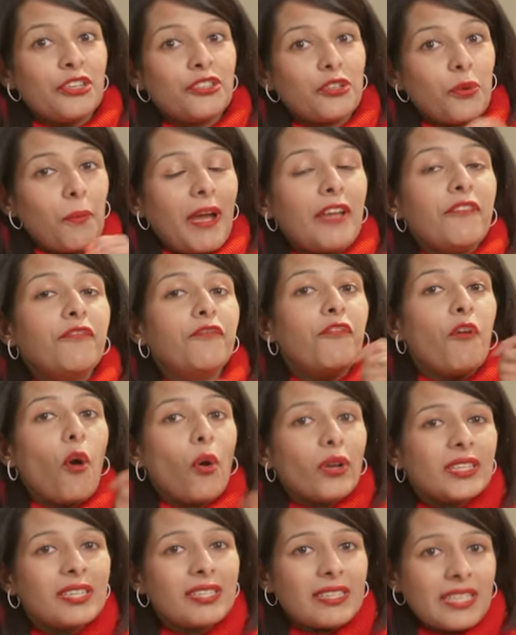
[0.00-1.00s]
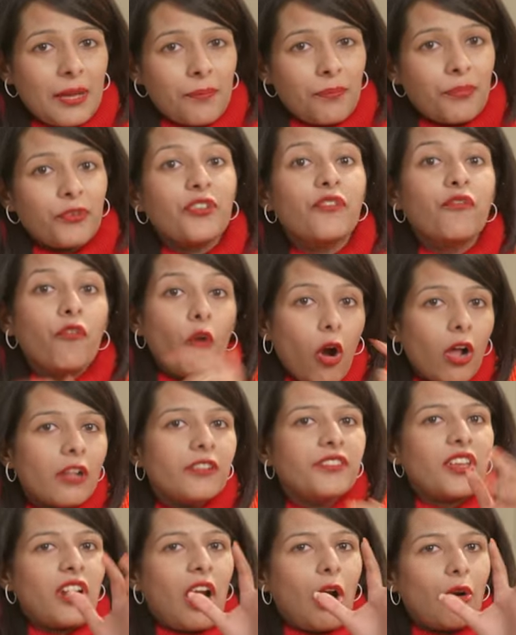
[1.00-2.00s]
So my fourth tip
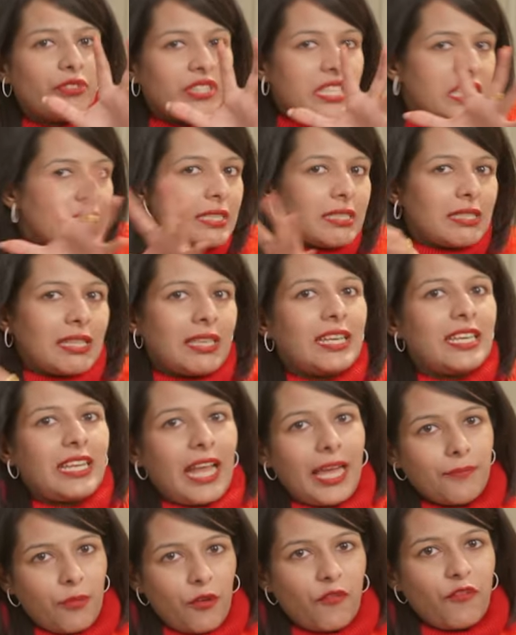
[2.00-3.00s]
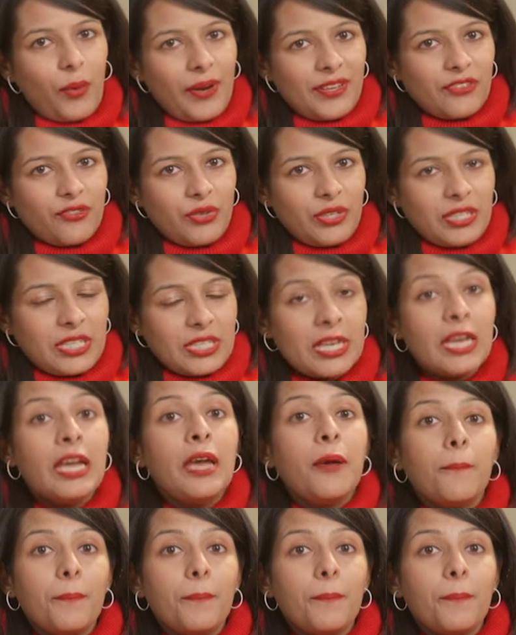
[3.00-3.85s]
revolves around these three types of questions,